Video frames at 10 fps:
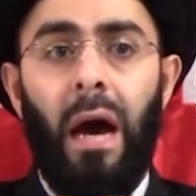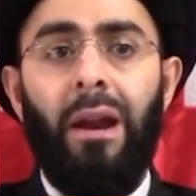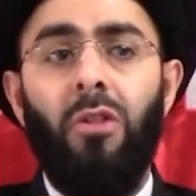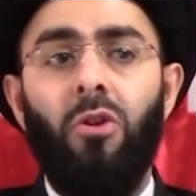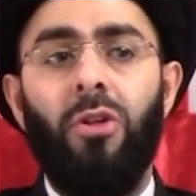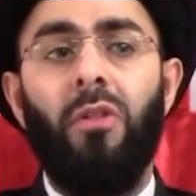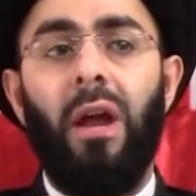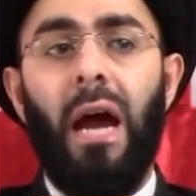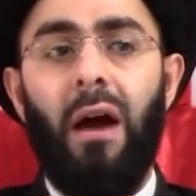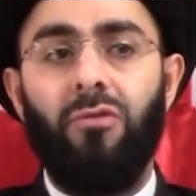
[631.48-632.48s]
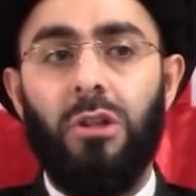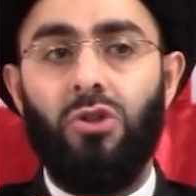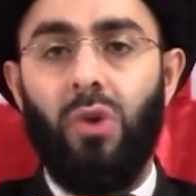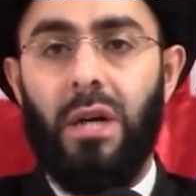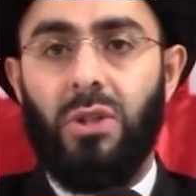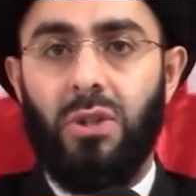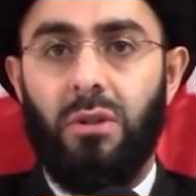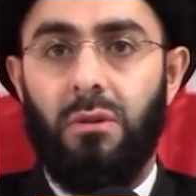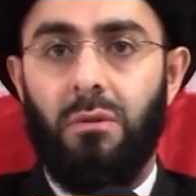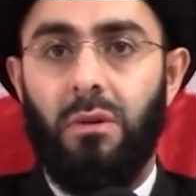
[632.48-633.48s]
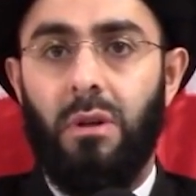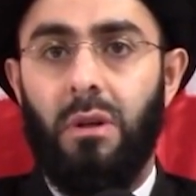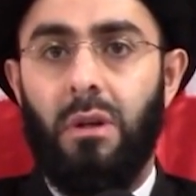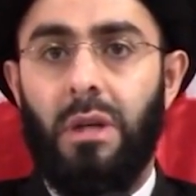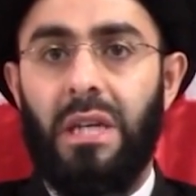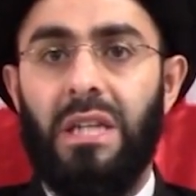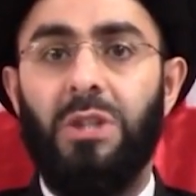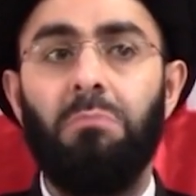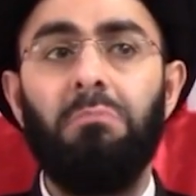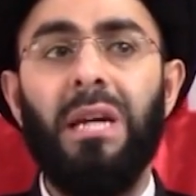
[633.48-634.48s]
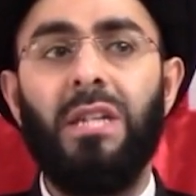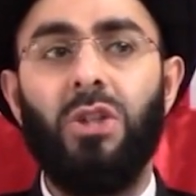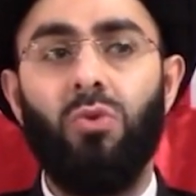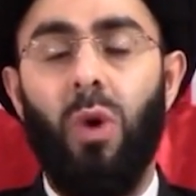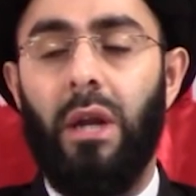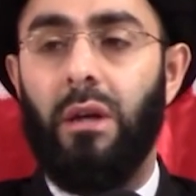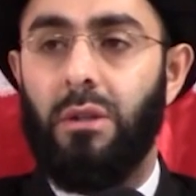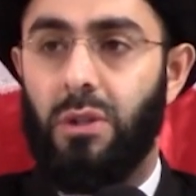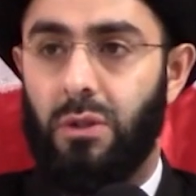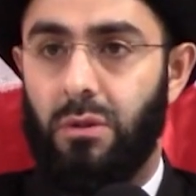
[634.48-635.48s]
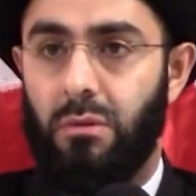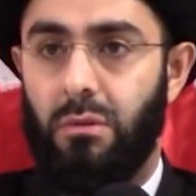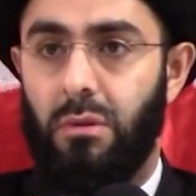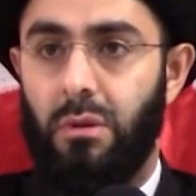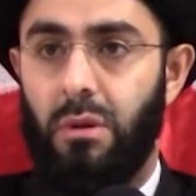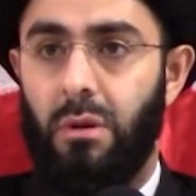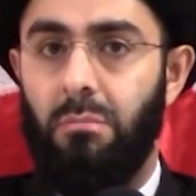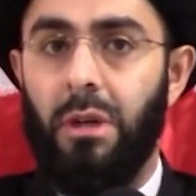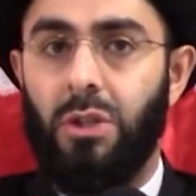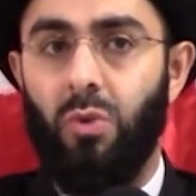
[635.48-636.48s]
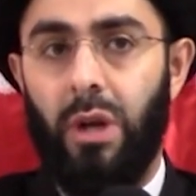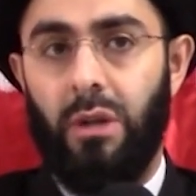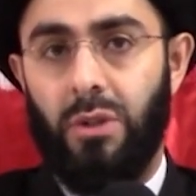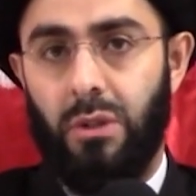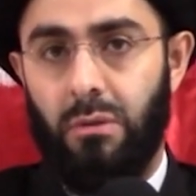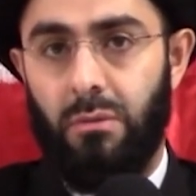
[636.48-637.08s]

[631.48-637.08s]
Another thing that I have to address is mixed weddings. Mixed weddings.